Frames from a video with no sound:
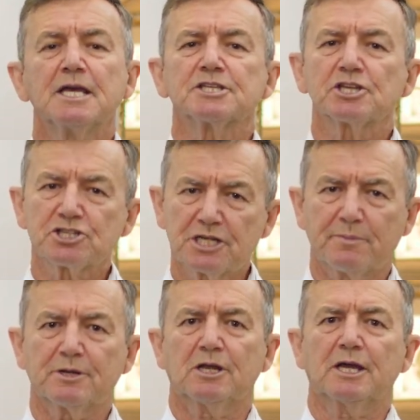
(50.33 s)
is a
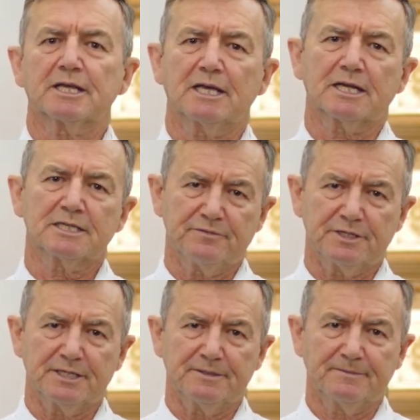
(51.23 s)
shepherd-like
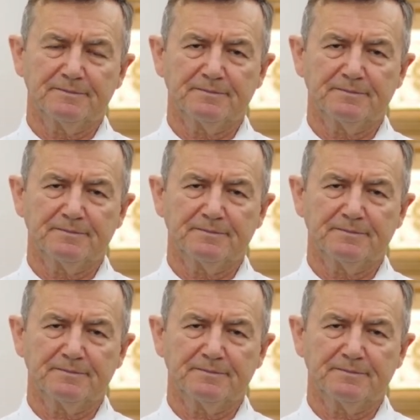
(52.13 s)
activity.